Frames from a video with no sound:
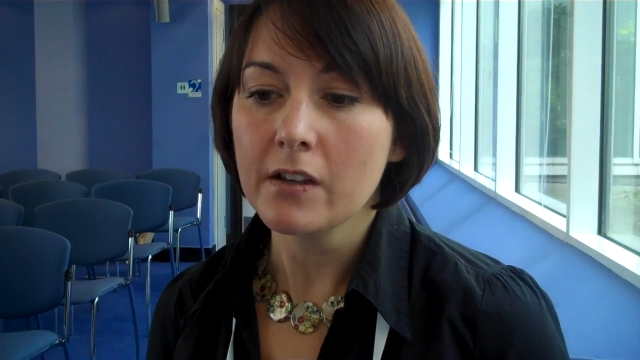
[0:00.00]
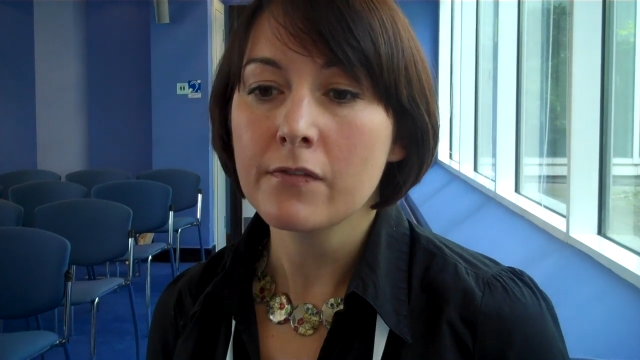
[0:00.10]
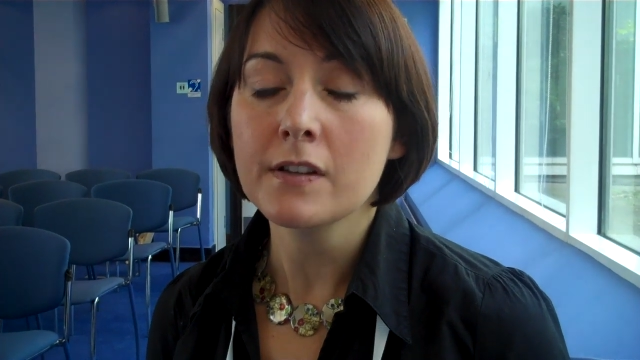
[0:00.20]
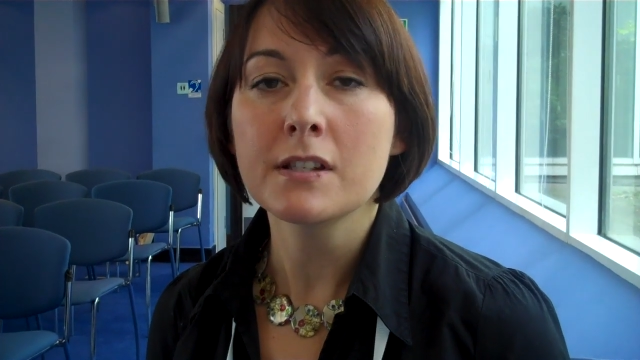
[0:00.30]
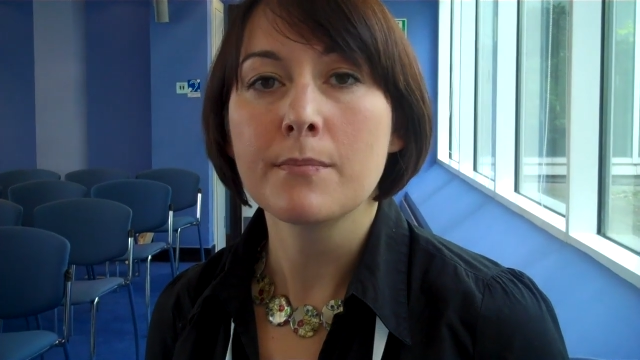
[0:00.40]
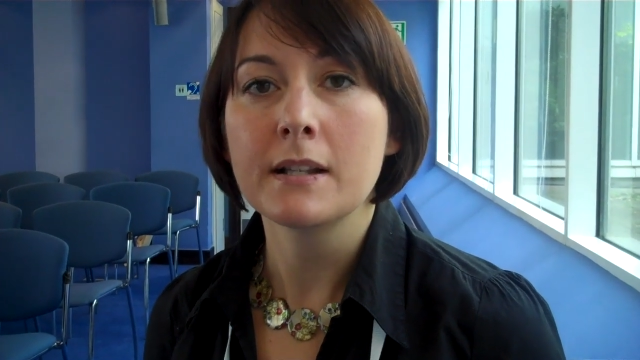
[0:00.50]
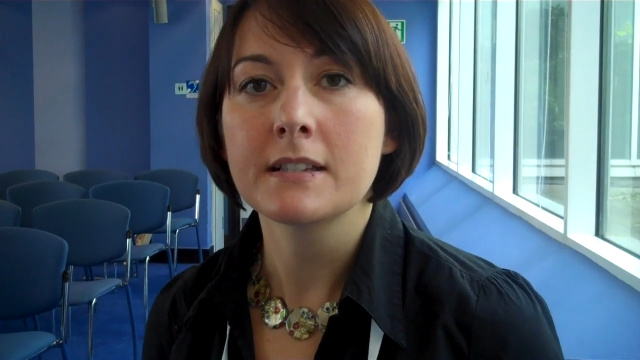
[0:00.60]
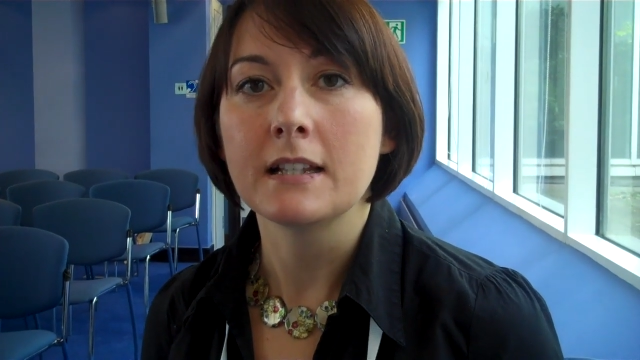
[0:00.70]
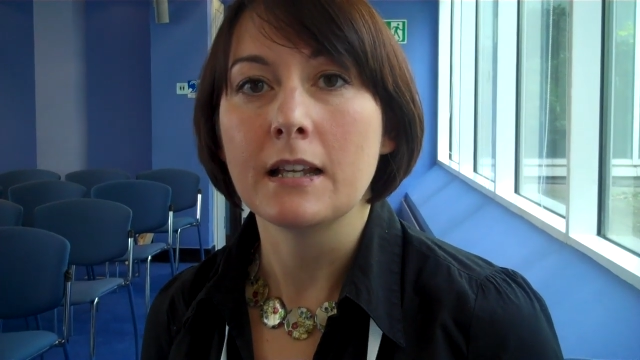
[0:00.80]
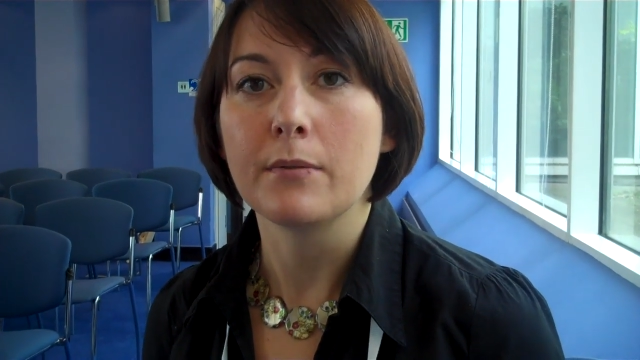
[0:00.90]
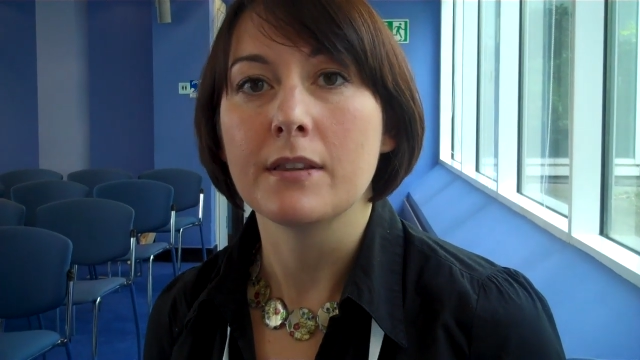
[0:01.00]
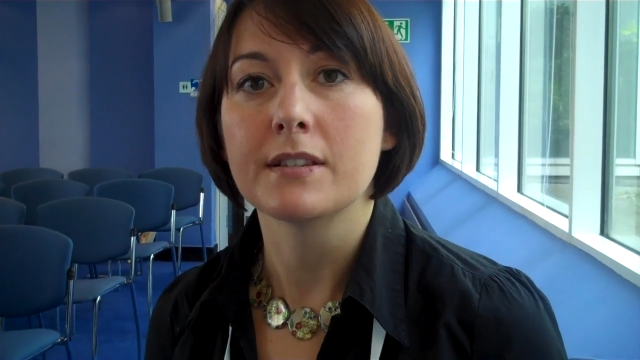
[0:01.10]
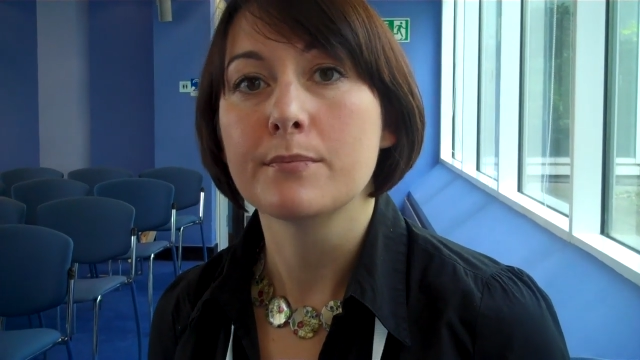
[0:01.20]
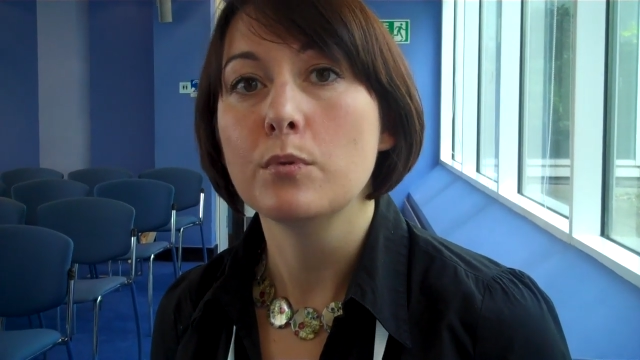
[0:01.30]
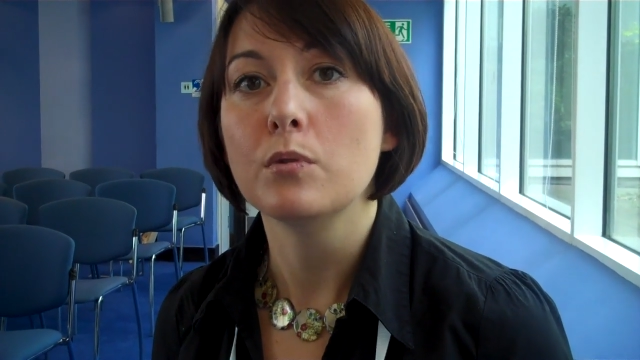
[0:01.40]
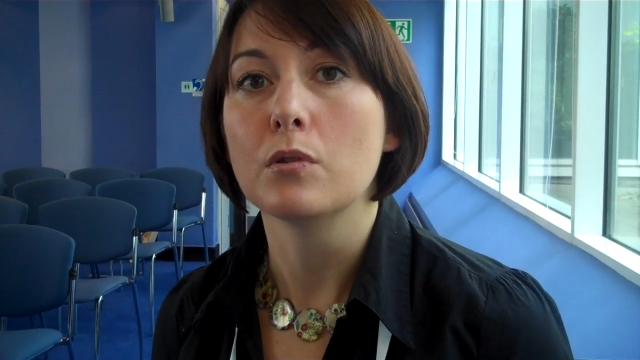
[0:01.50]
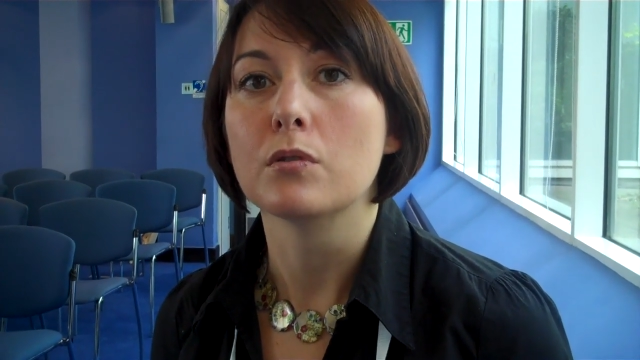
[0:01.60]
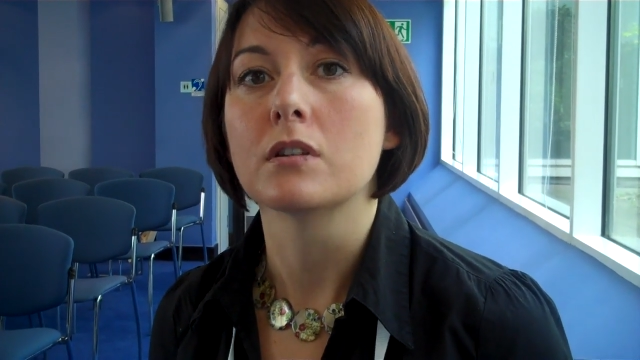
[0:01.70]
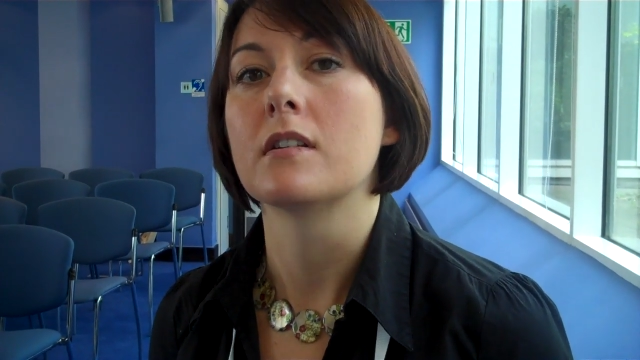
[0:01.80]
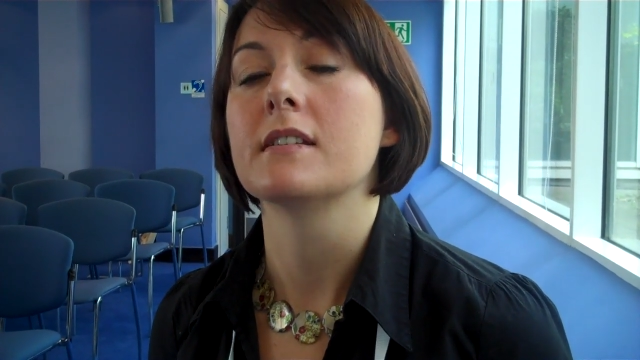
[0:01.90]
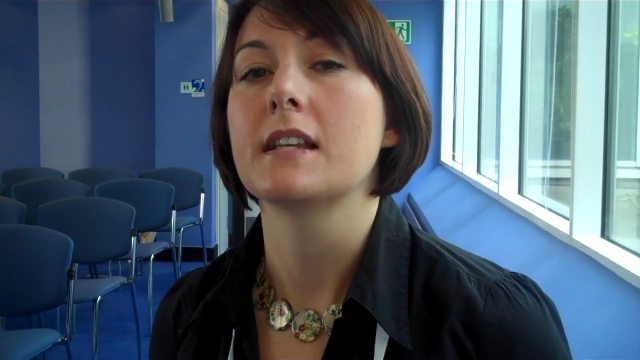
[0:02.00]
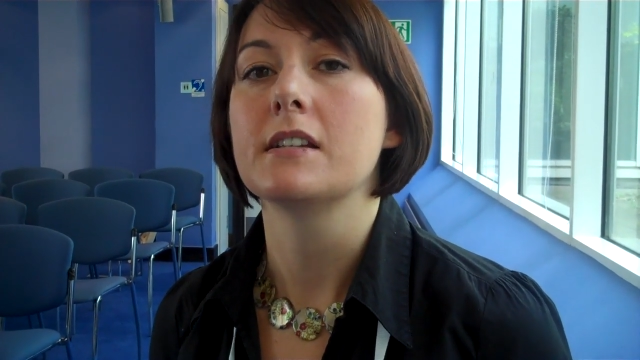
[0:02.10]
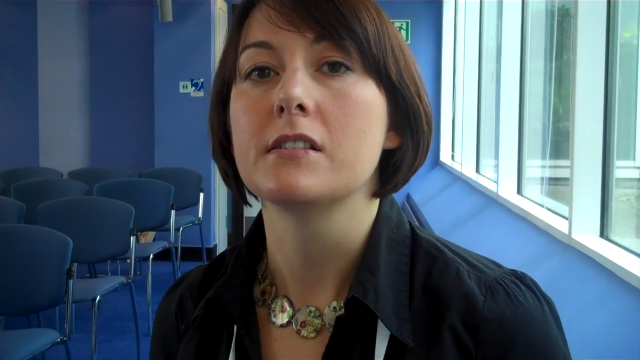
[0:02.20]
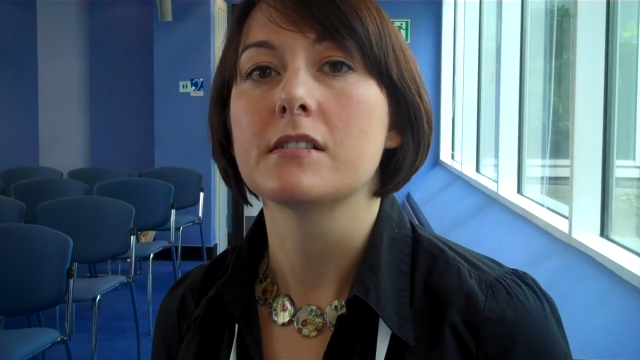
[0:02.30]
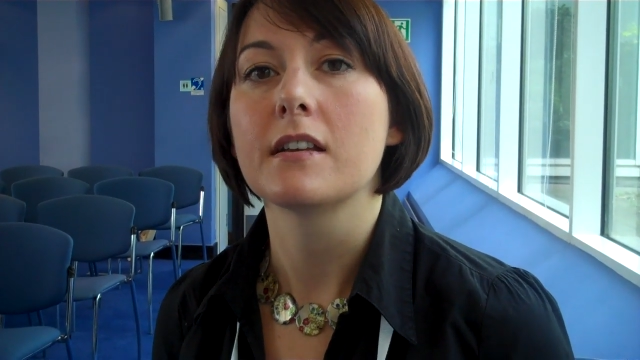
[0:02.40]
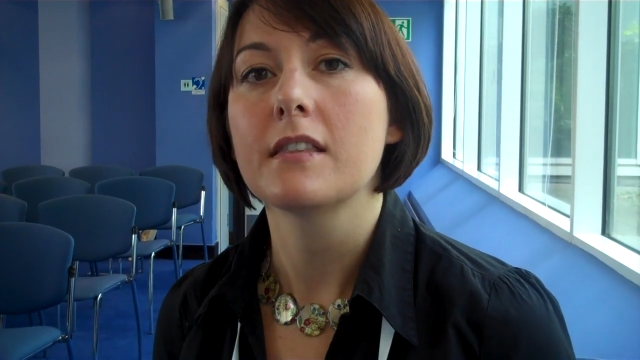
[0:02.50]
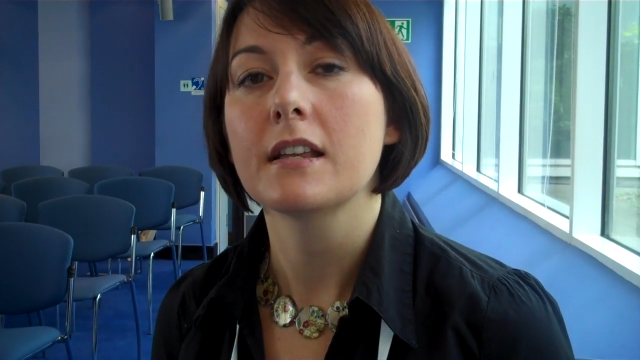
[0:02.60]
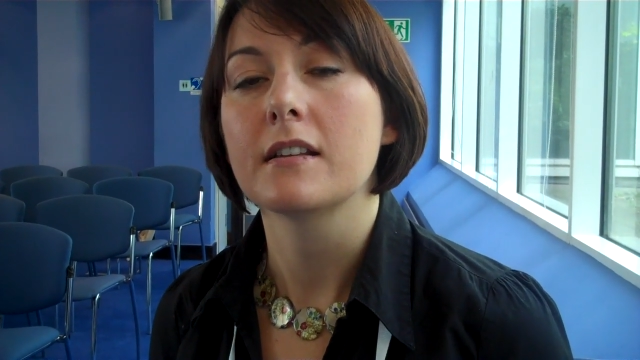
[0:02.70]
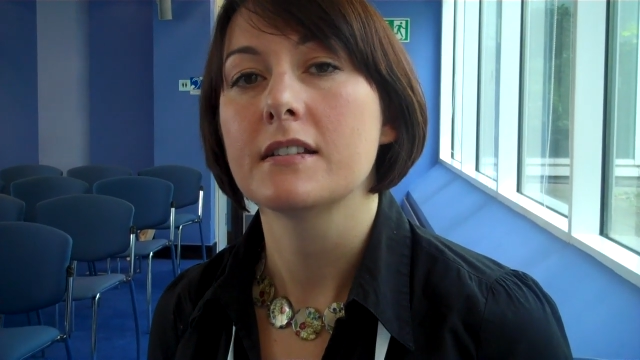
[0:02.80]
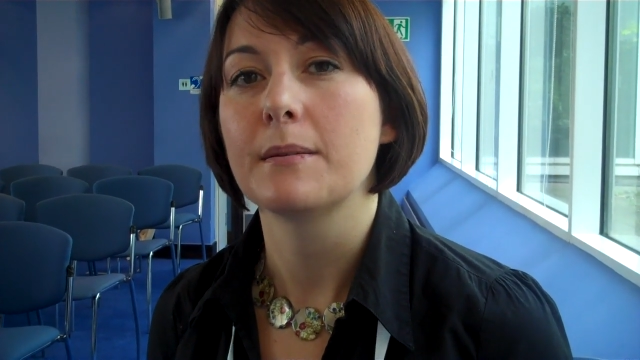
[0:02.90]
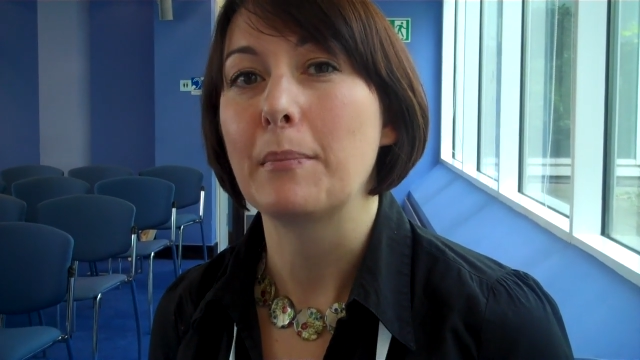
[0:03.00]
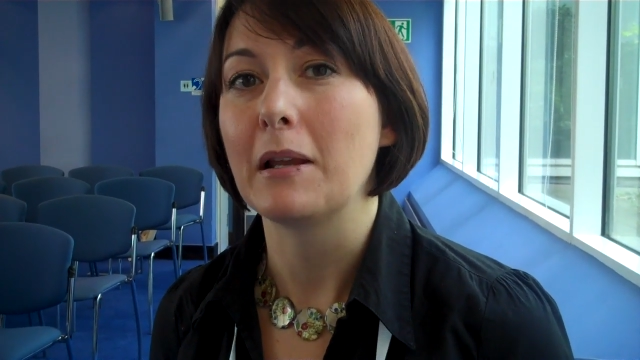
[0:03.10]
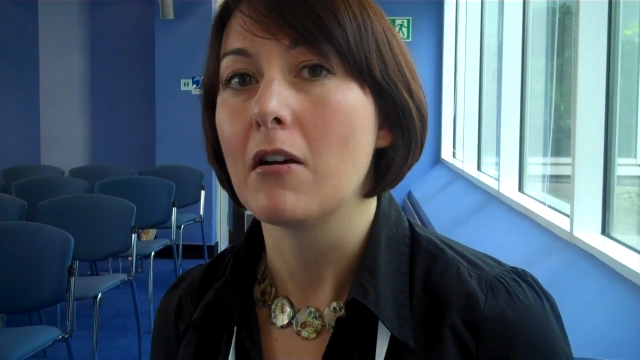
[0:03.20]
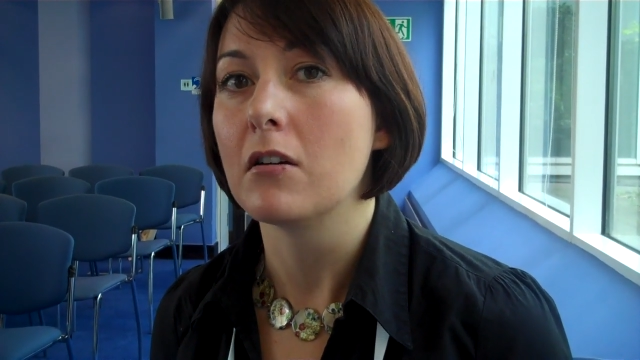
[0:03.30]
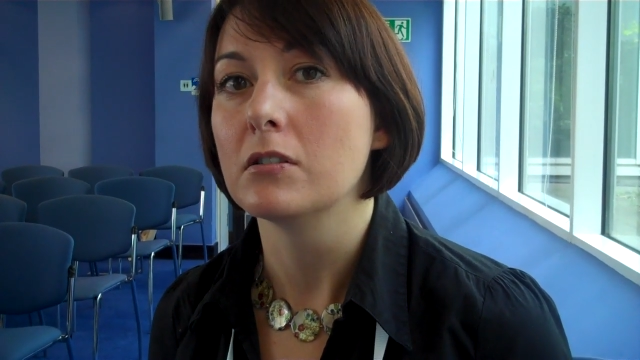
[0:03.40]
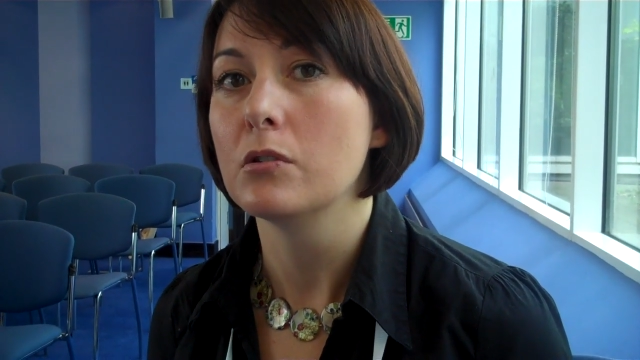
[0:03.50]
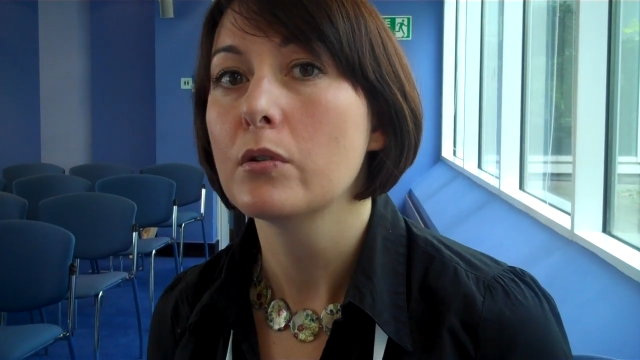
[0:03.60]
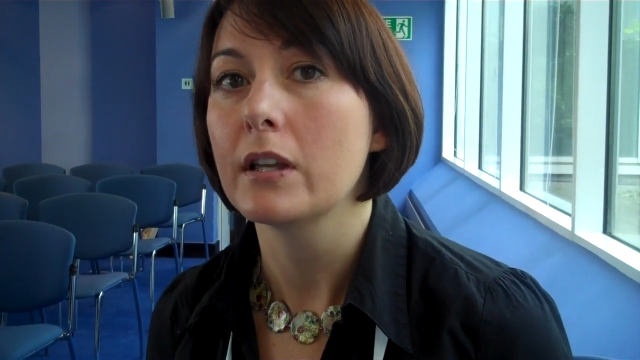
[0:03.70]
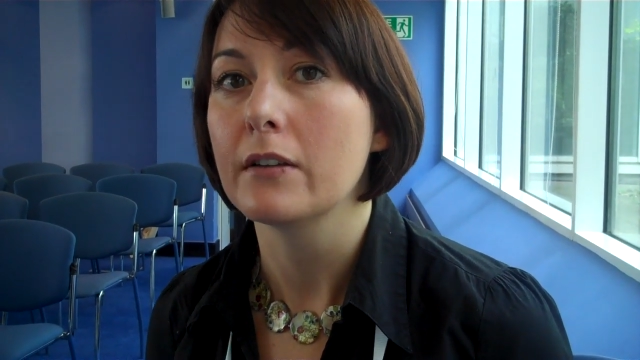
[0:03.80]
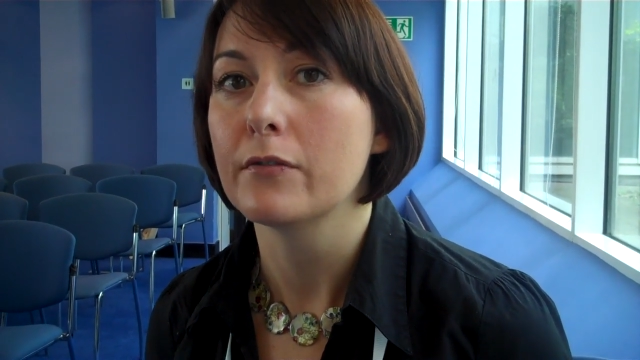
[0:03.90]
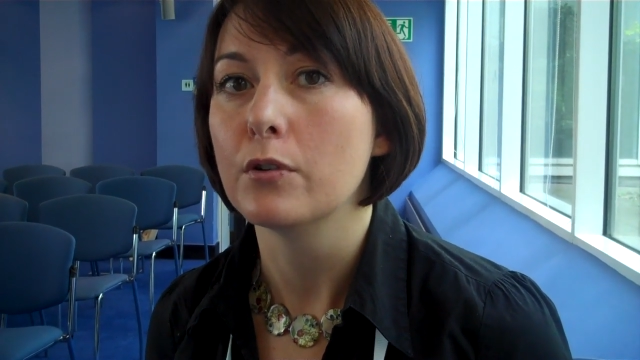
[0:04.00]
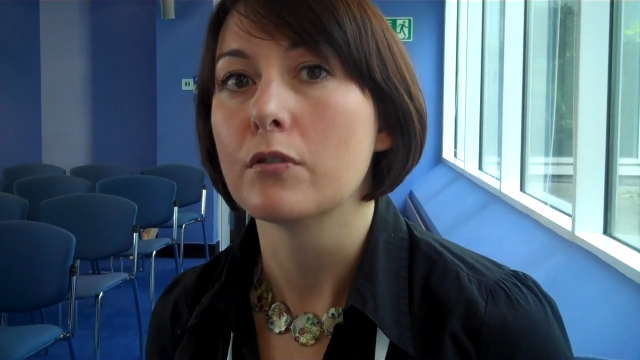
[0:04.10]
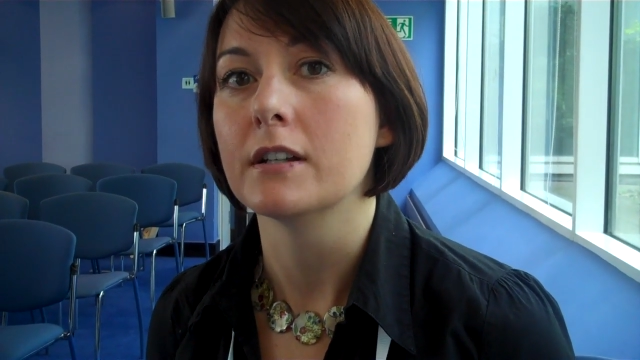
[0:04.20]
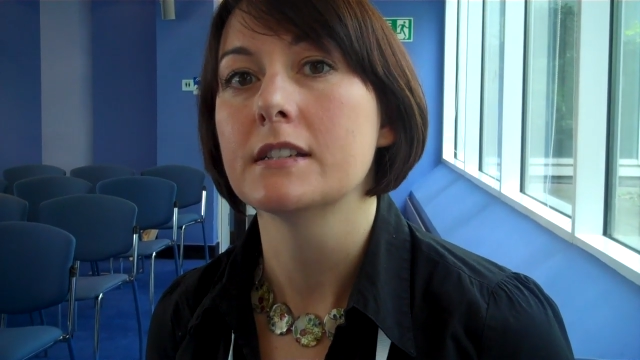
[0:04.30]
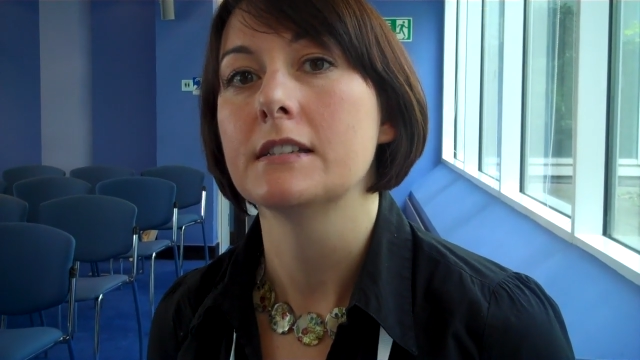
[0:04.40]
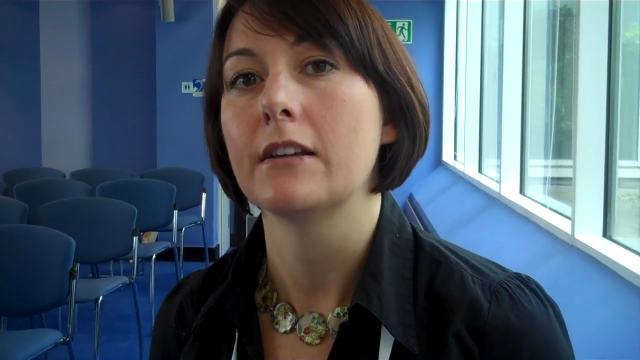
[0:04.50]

Fundamentally, with smaller organisations, I think they simply aren't looking for it,